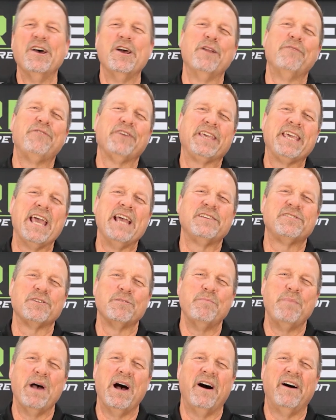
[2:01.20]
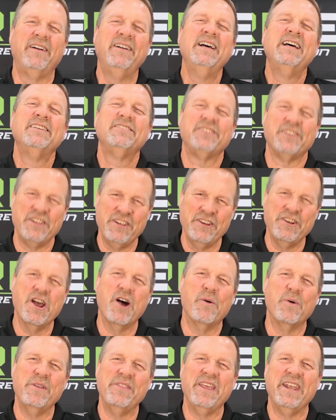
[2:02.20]
notification bell so you
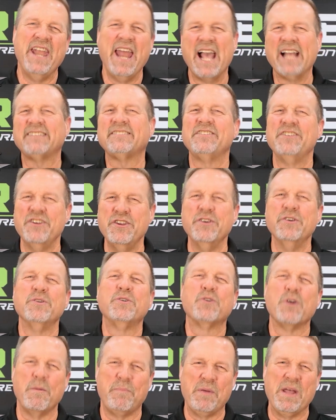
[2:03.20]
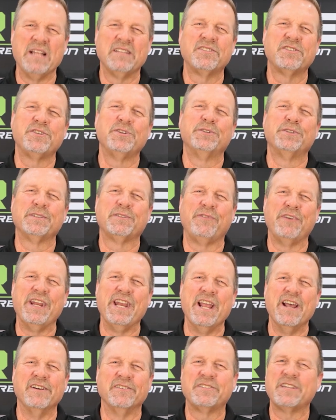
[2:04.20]
know when the next new GripEdge Tools
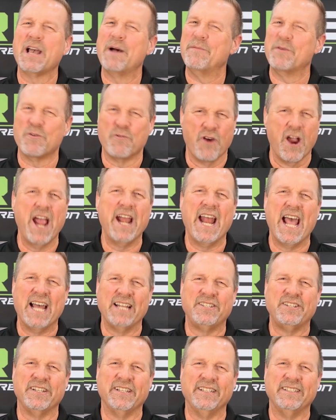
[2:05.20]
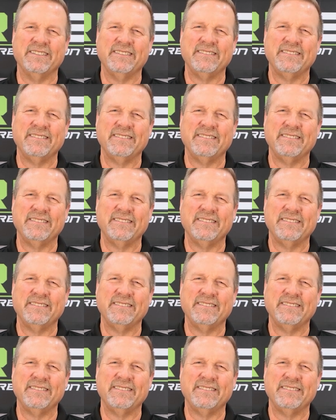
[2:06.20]
video is coming right at you.